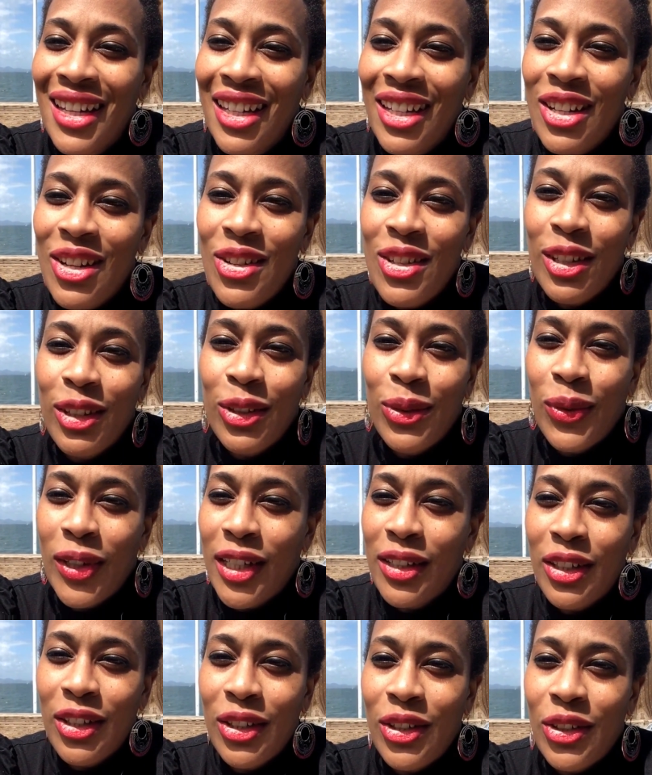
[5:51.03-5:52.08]
This
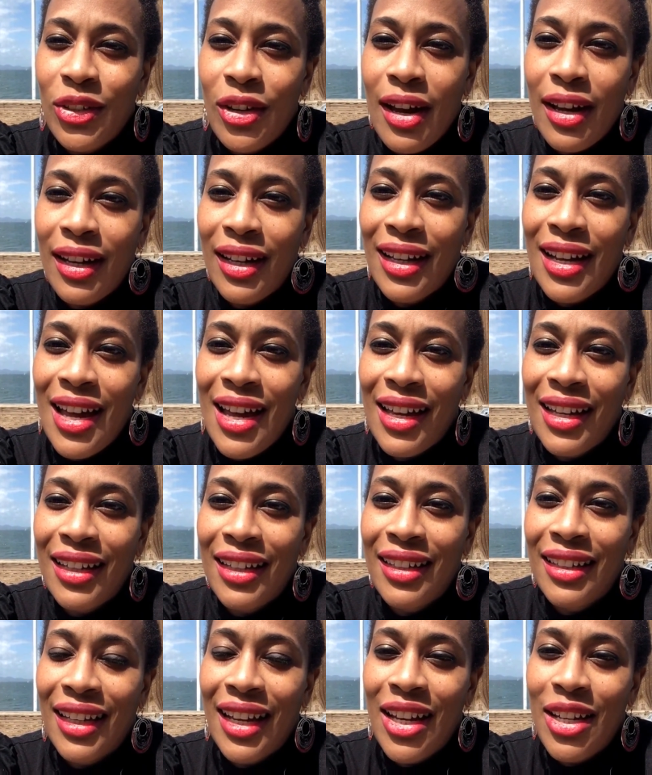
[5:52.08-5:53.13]
week, just try it on,
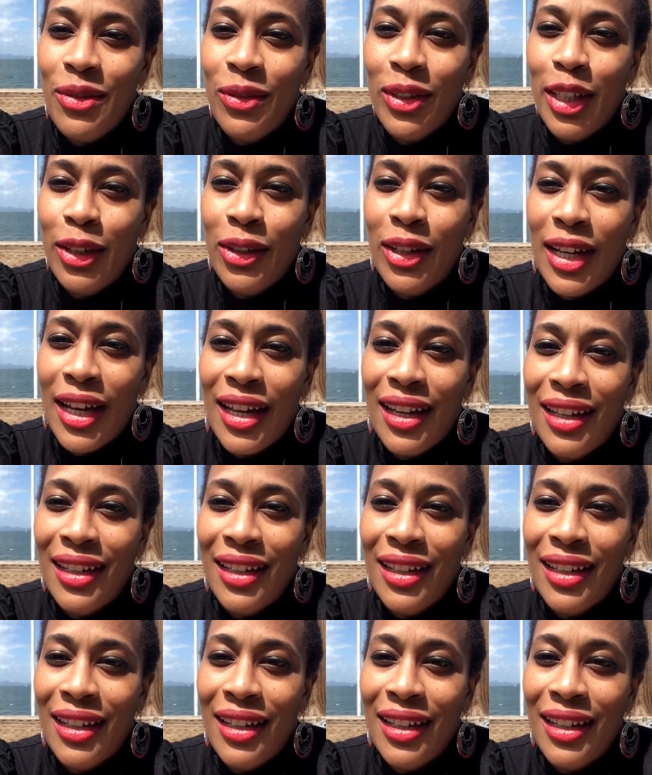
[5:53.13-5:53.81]
and when you